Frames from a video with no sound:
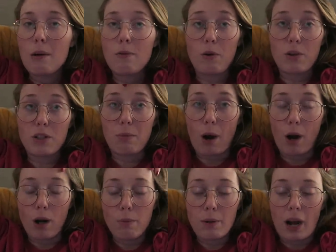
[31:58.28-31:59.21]
for
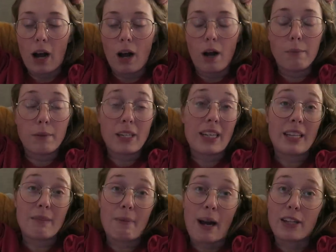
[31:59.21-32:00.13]
tomorrow, but I'm gonna
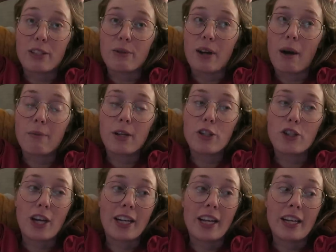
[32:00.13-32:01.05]
get back to it. I'm gonna
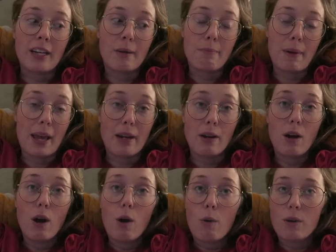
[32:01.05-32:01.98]
check in in a bit
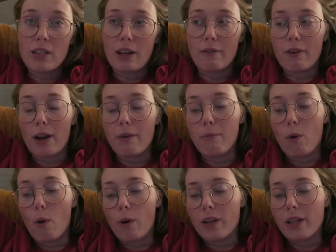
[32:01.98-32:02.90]
once I've read
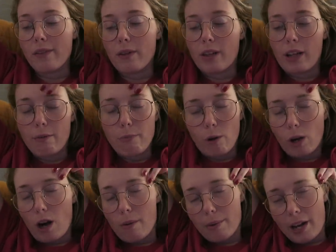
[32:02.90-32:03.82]
more to give you like more
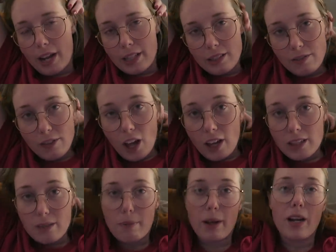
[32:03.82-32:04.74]
comprehensive
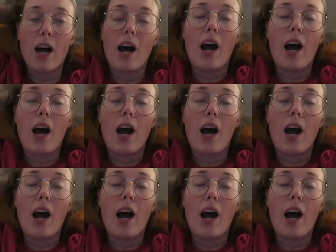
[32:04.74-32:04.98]
thoughts, but